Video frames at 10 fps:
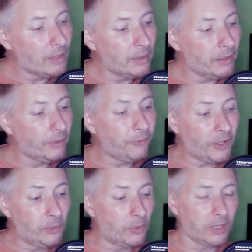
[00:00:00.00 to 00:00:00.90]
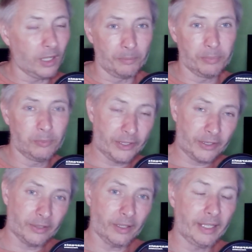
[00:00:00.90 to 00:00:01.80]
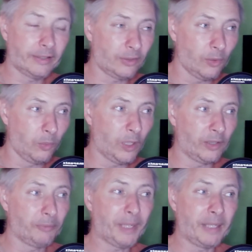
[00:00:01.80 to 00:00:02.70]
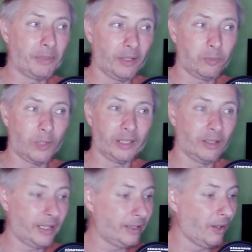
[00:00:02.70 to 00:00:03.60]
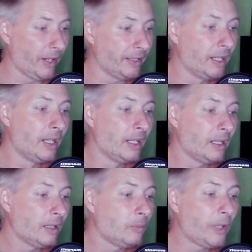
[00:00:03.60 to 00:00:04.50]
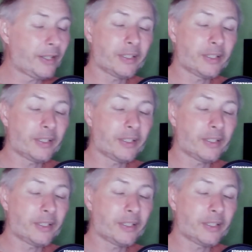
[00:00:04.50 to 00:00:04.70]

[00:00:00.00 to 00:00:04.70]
the funnel club which is your one-off payment of 199 which